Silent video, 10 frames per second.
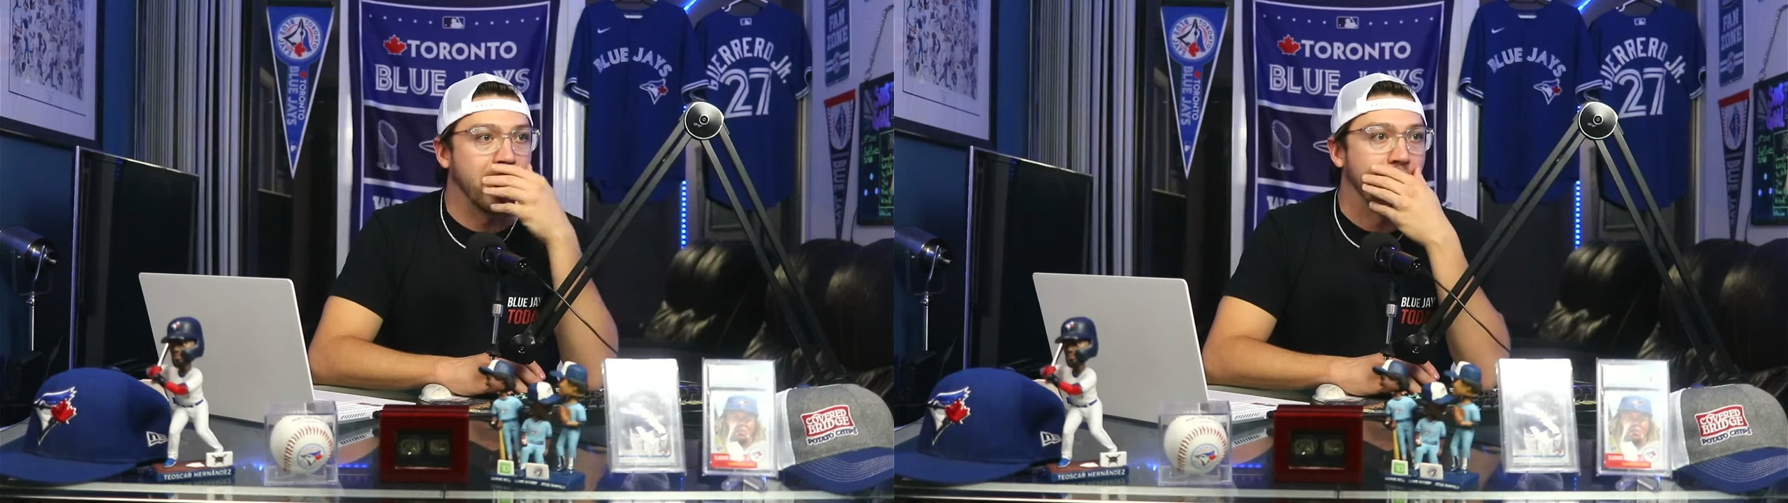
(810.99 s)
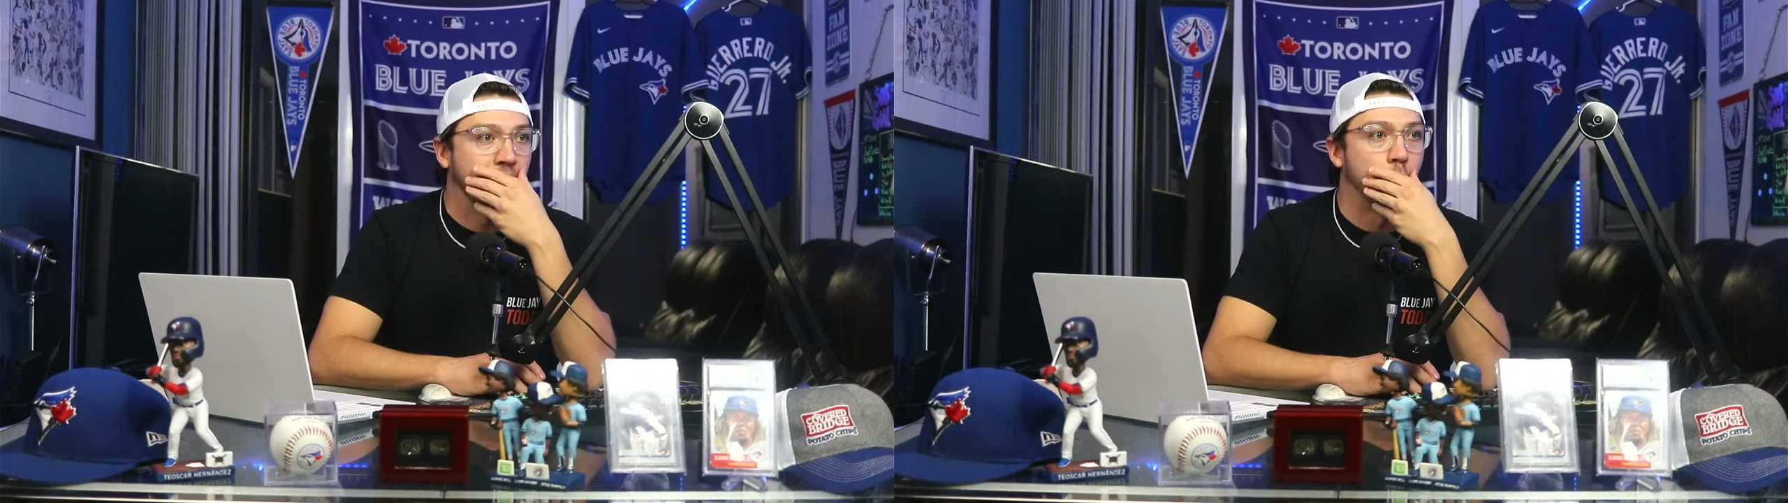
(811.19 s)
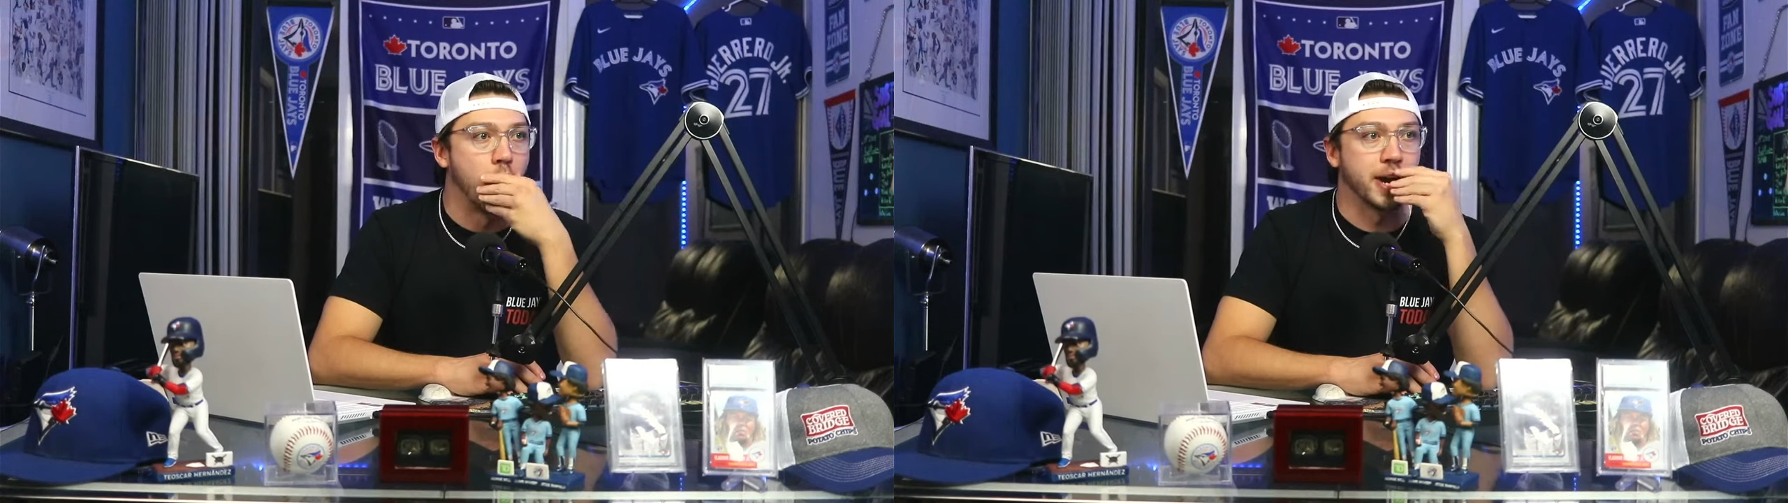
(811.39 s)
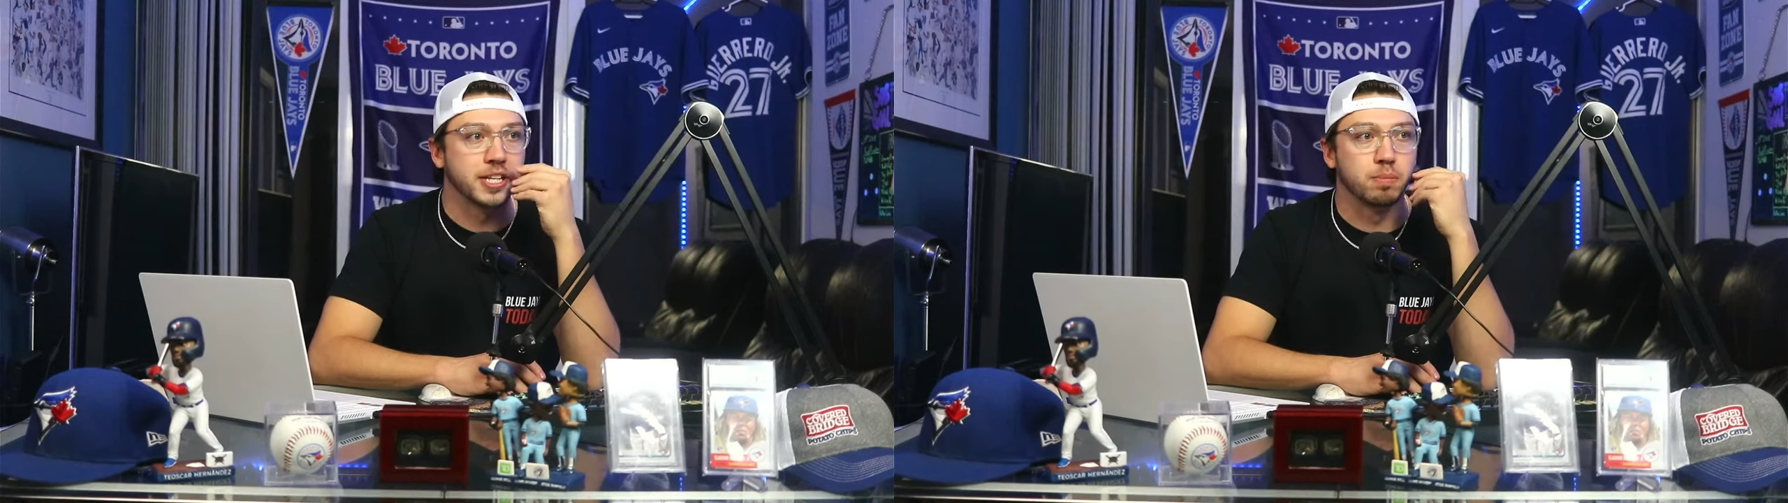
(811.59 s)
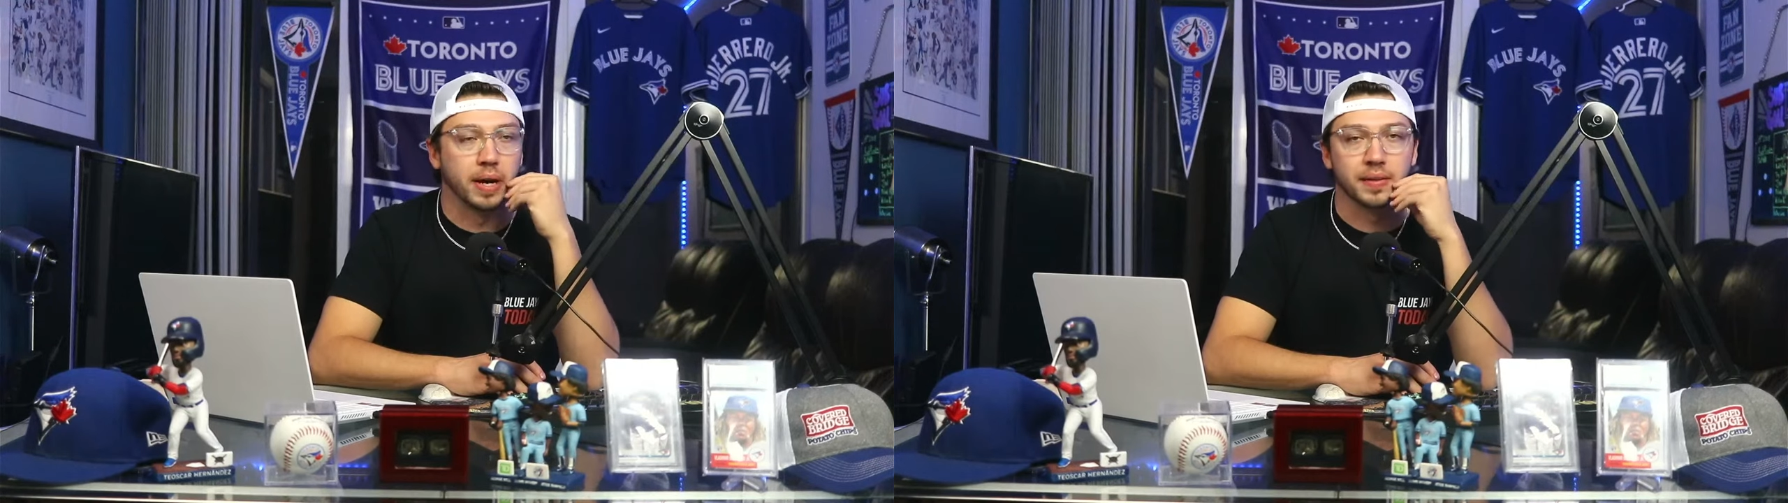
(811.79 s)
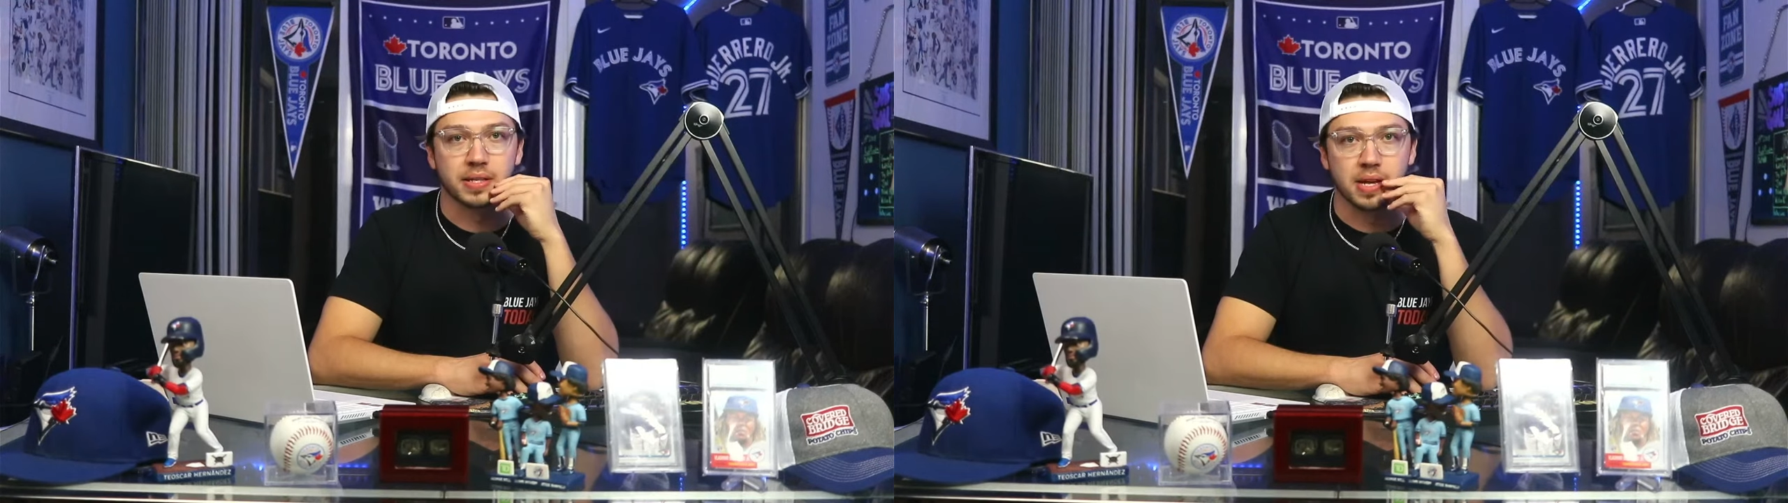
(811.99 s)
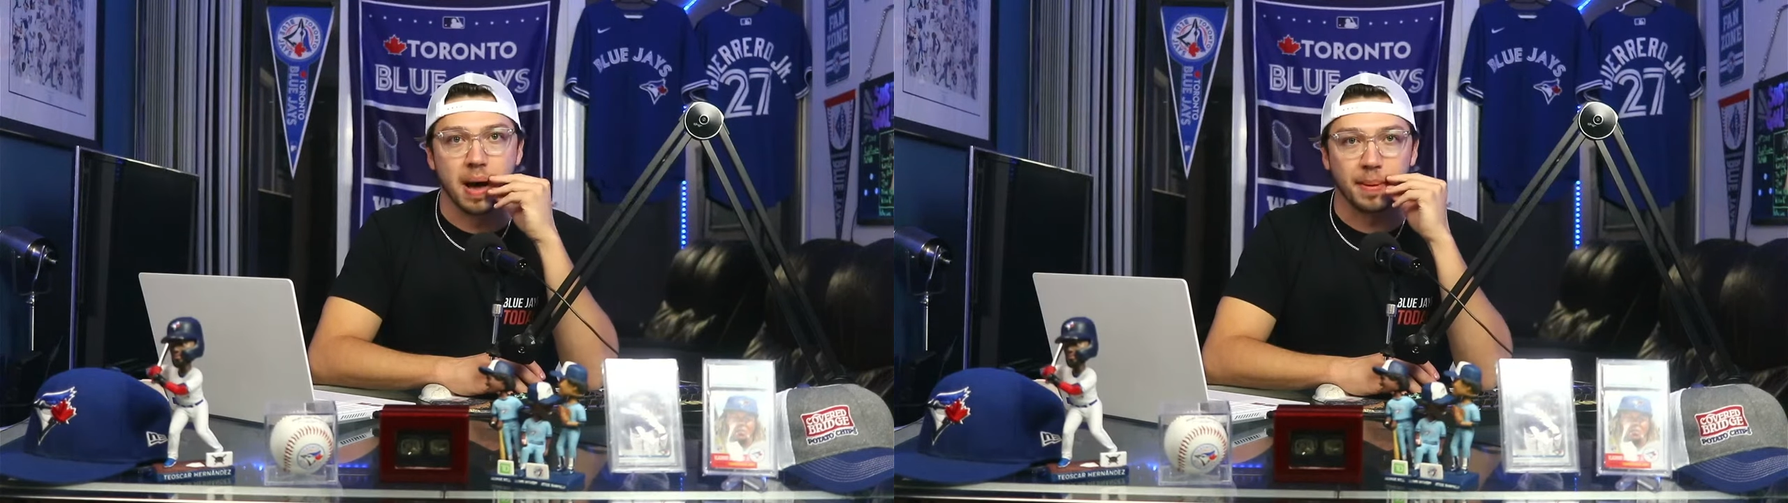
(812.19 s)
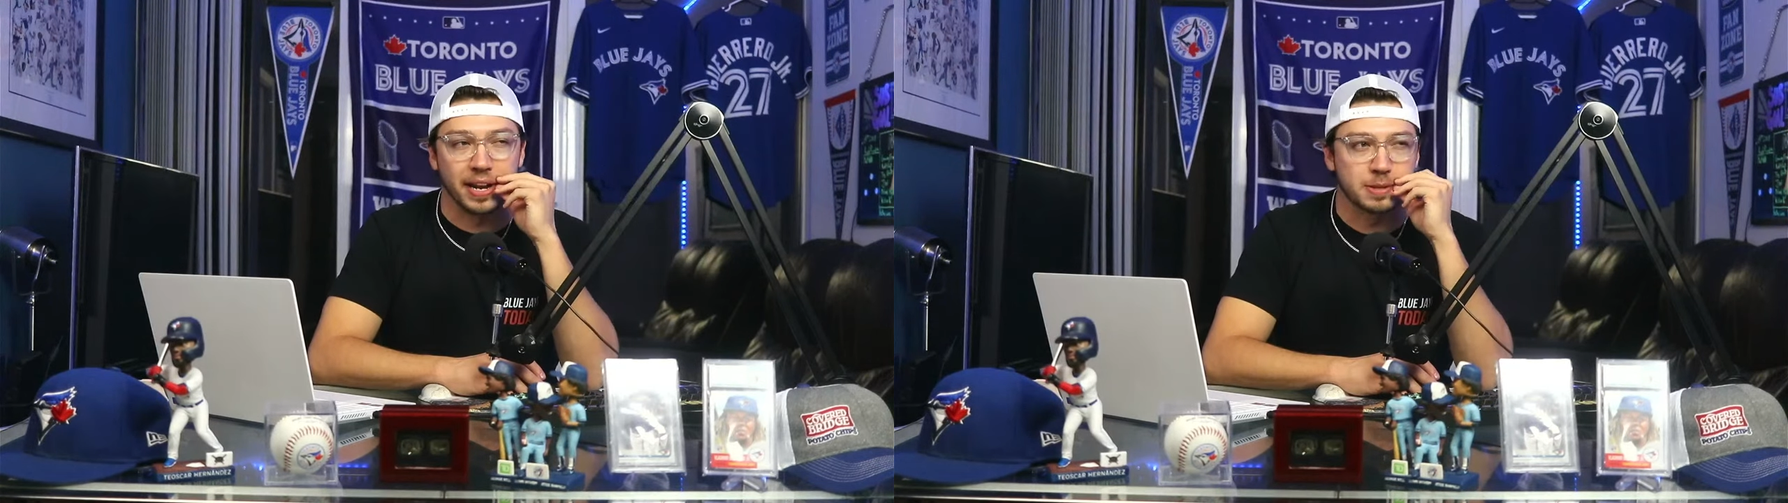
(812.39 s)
and I wanted to bring this up.